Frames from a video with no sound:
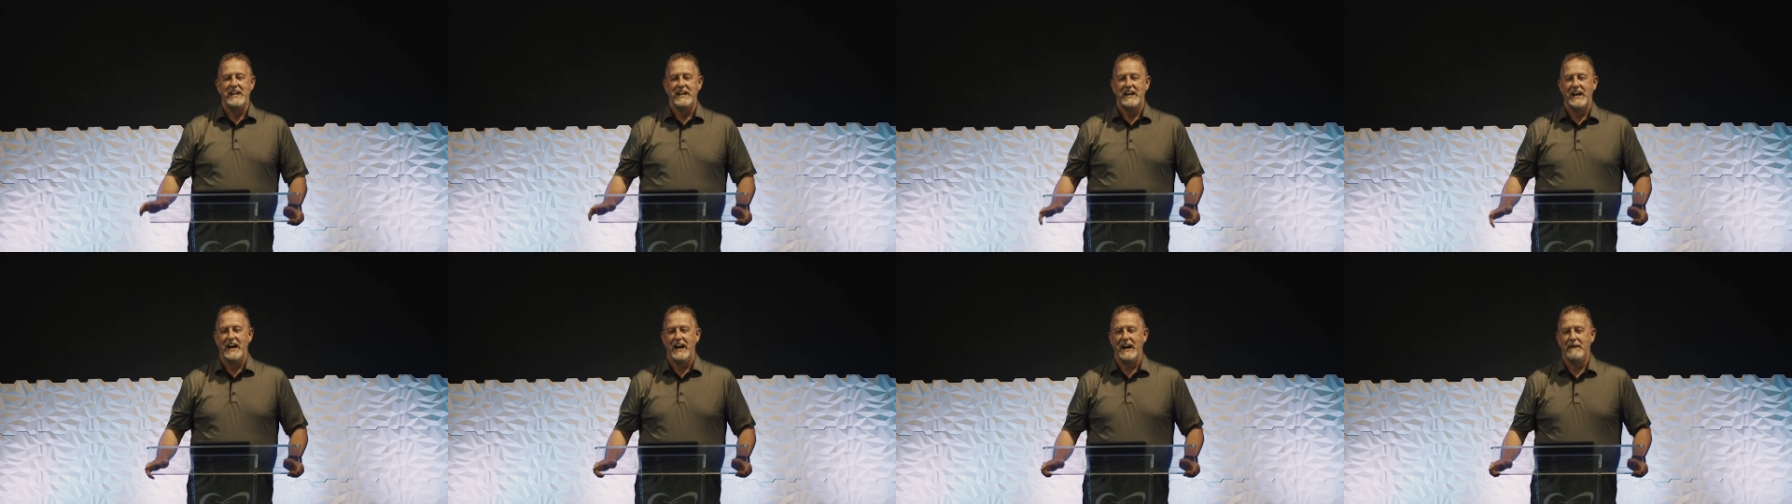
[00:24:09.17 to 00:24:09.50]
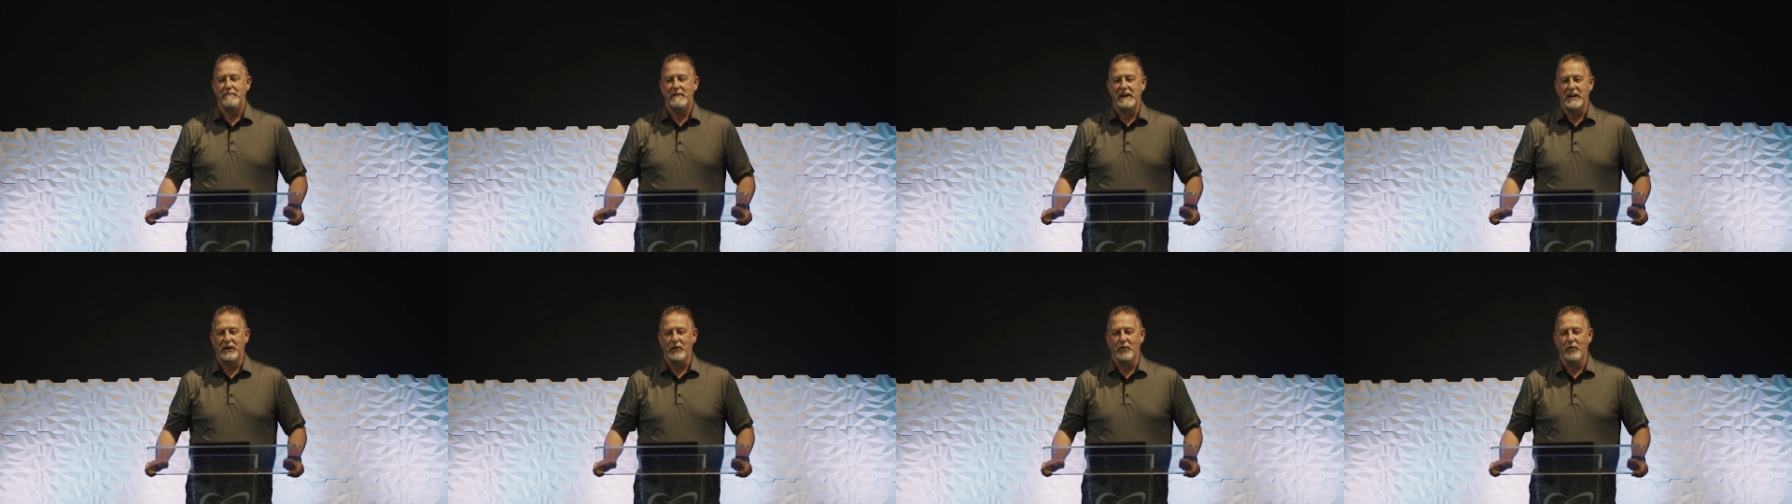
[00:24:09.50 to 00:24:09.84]

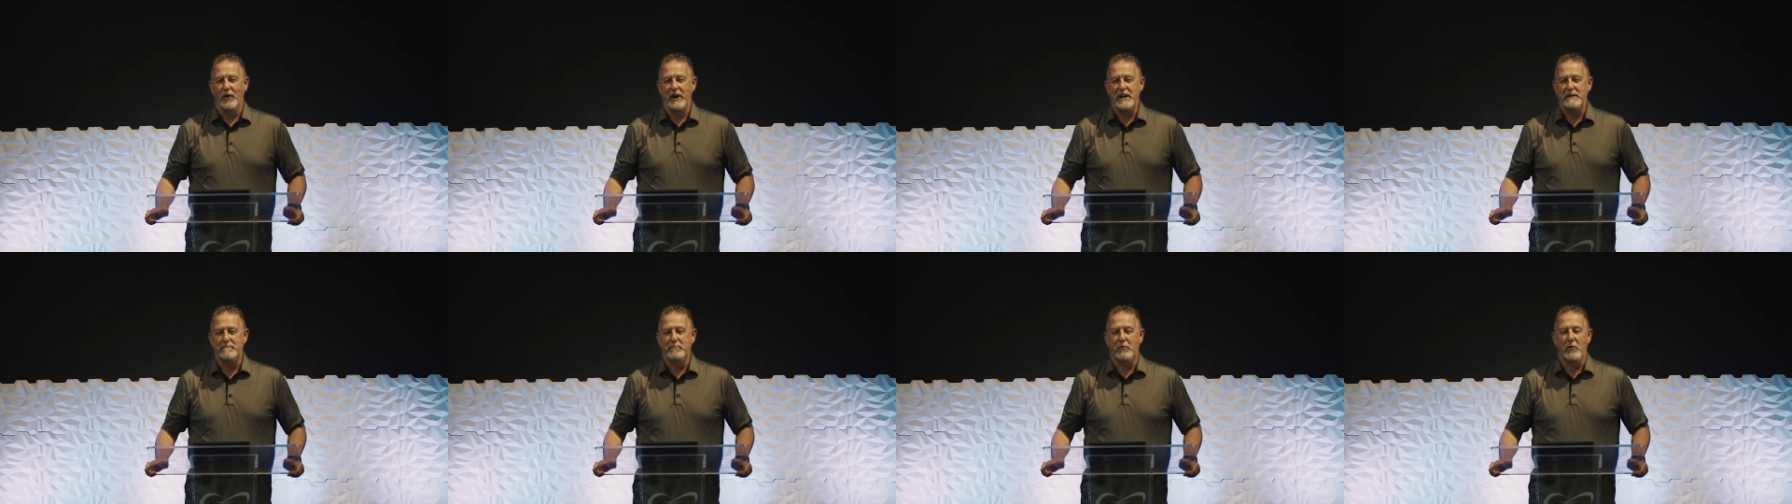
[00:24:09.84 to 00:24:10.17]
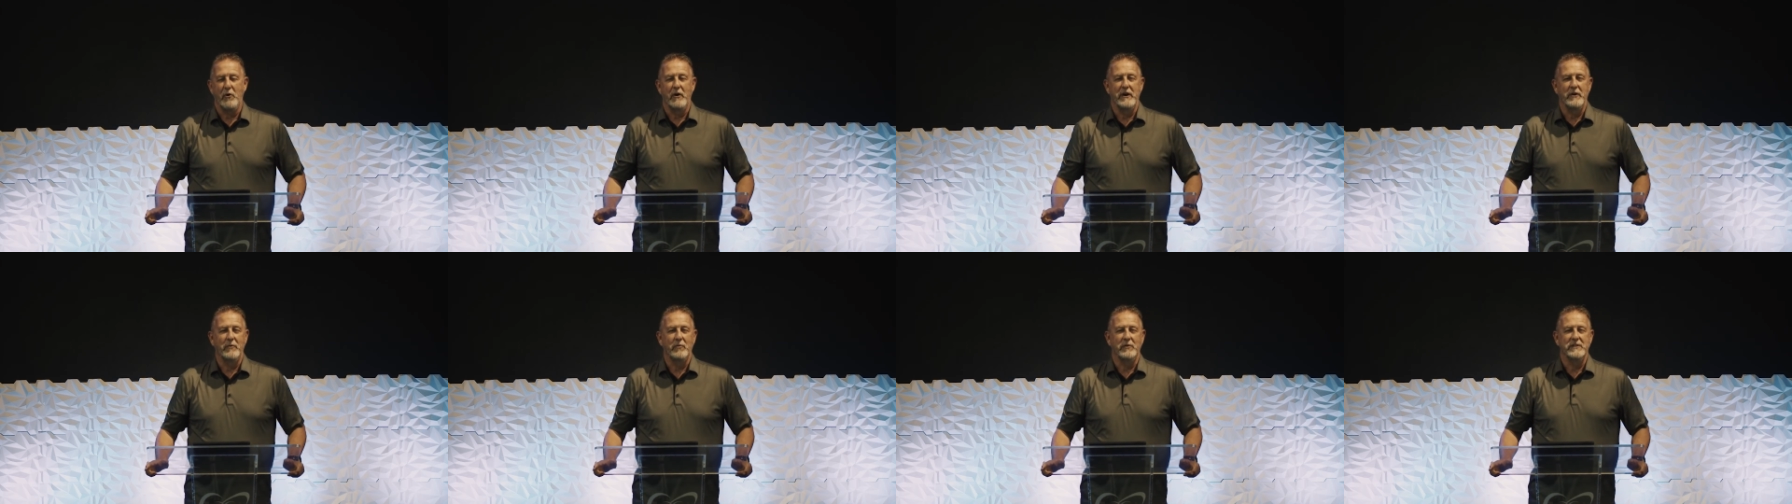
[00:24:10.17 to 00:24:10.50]
My grade
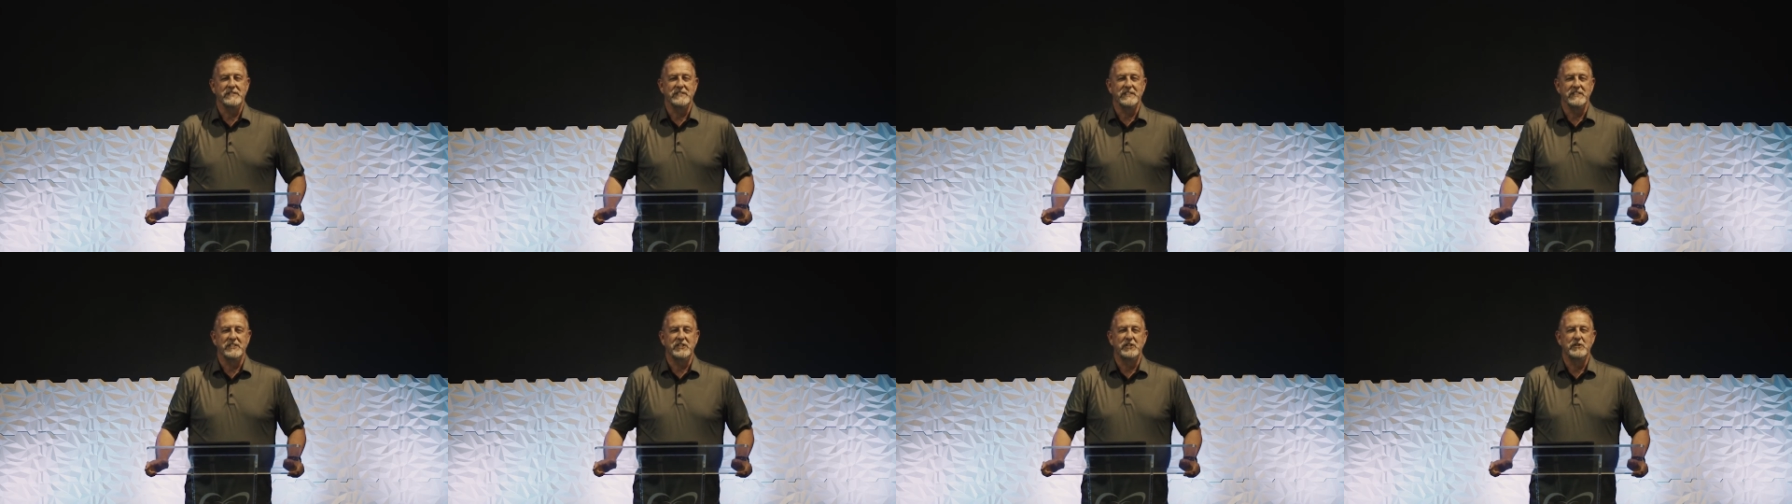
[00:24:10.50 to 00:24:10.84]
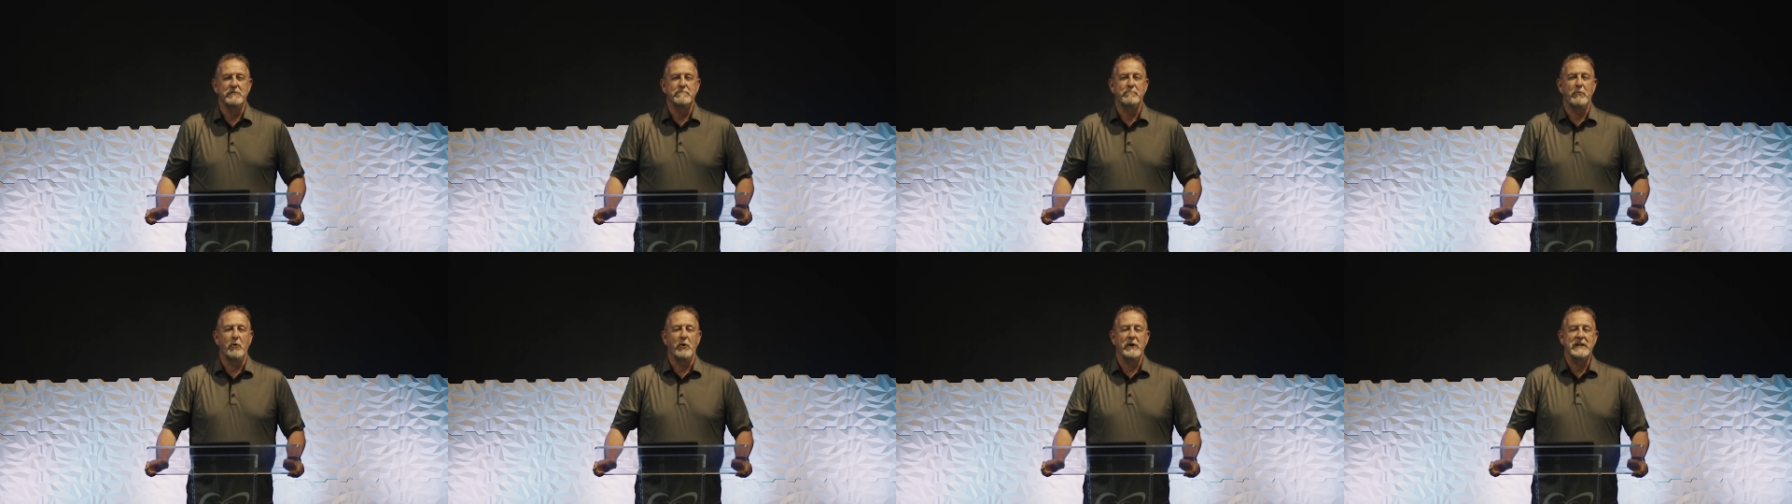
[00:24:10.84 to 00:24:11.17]
point was a
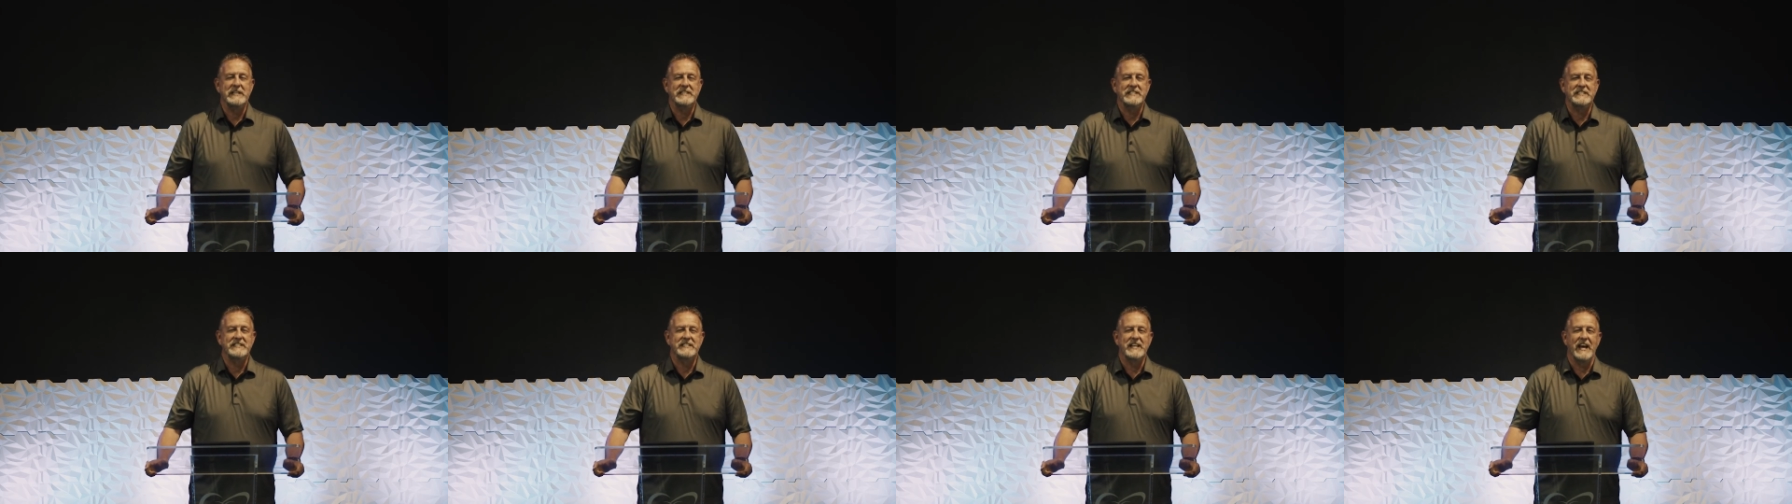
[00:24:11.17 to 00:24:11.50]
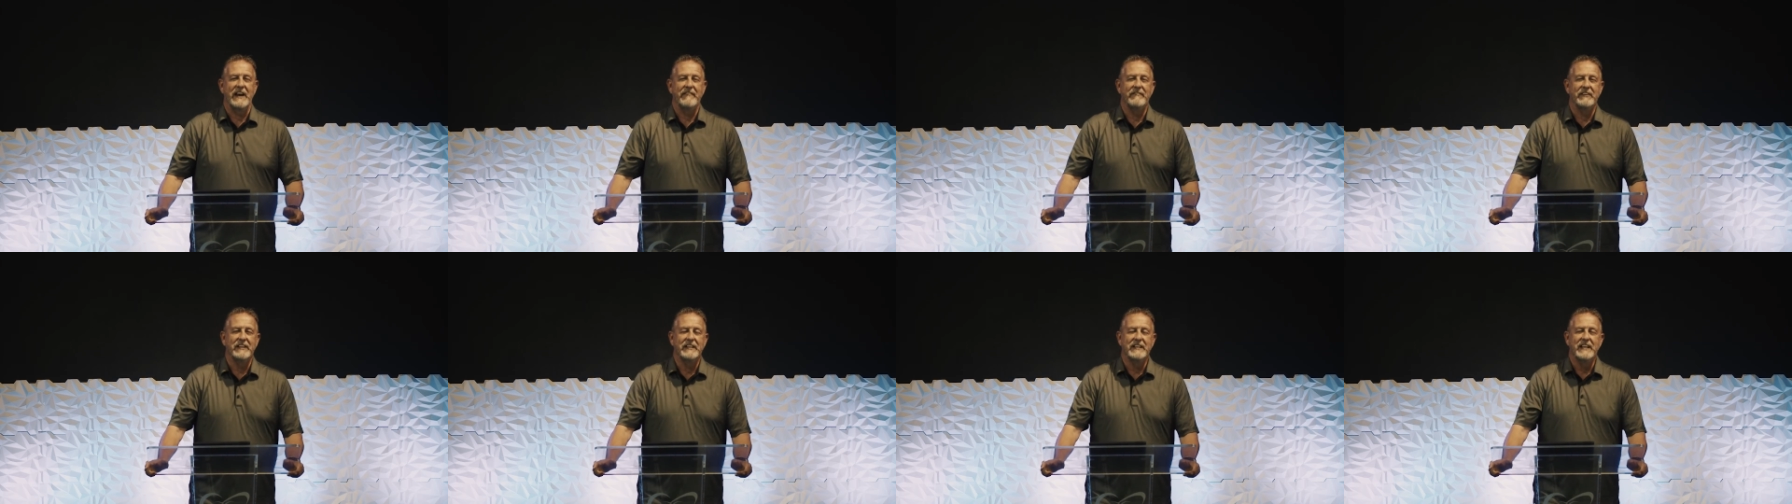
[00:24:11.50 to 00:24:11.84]

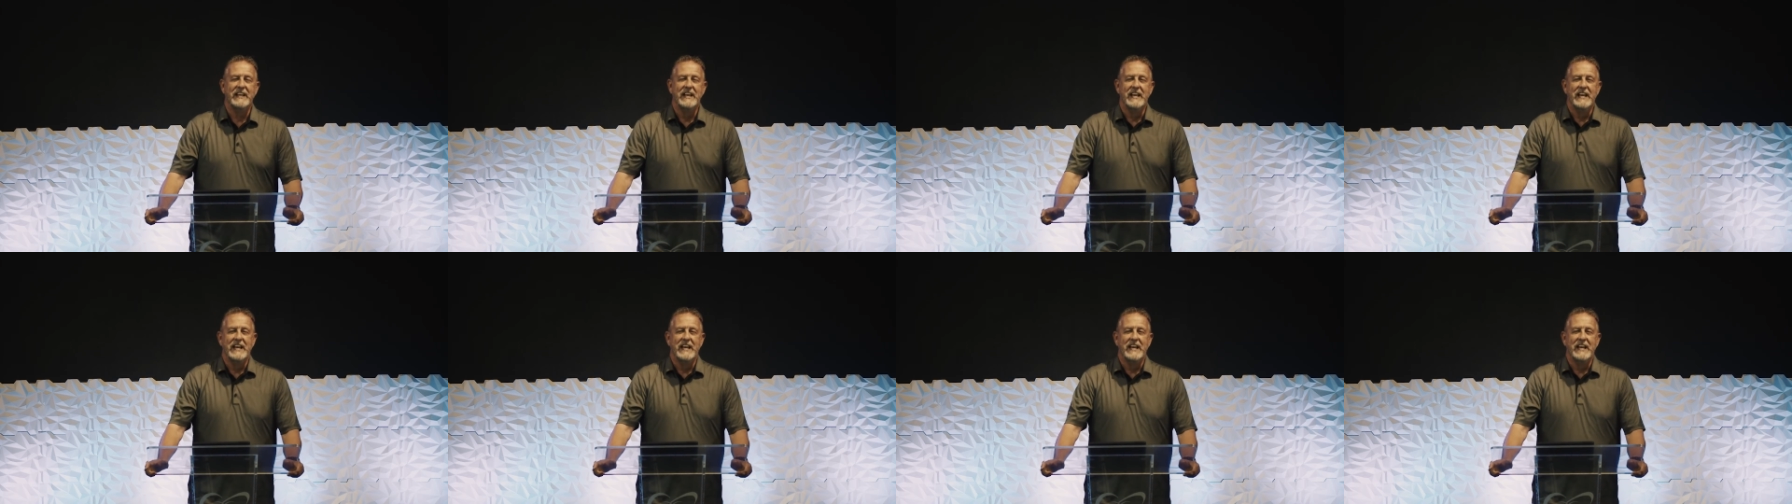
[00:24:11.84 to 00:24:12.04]
2.7.